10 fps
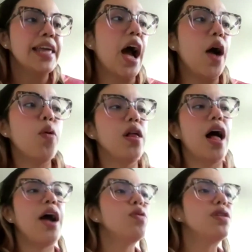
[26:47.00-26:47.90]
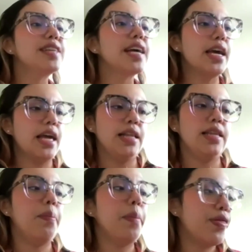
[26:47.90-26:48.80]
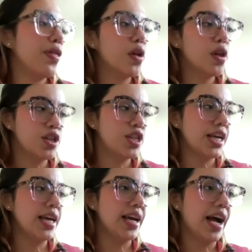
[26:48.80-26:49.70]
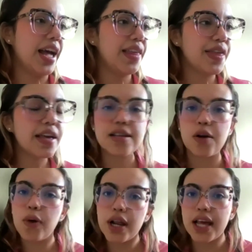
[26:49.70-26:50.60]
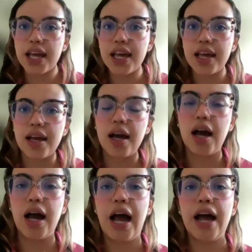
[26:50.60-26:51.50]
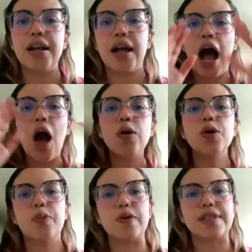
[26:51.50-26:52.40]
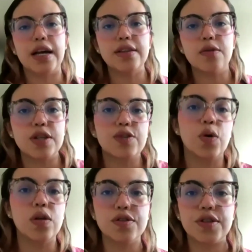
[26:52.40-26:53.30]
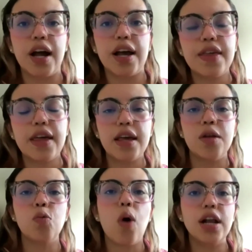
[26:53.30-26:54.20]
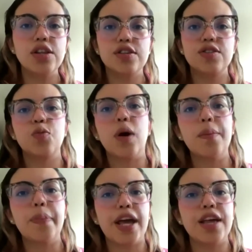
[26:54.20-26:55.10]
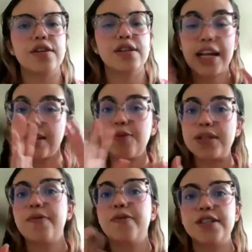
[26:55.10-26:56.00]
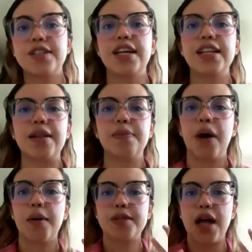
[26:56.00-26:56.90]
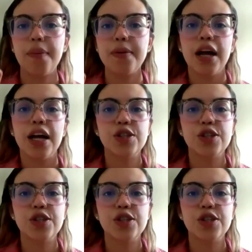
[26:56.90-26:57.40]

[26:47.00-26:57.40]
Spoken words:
Yeah, well, I will say in the methodology, I think it's a really and how you present the results. I think in just one pager, that was the first thing that pops up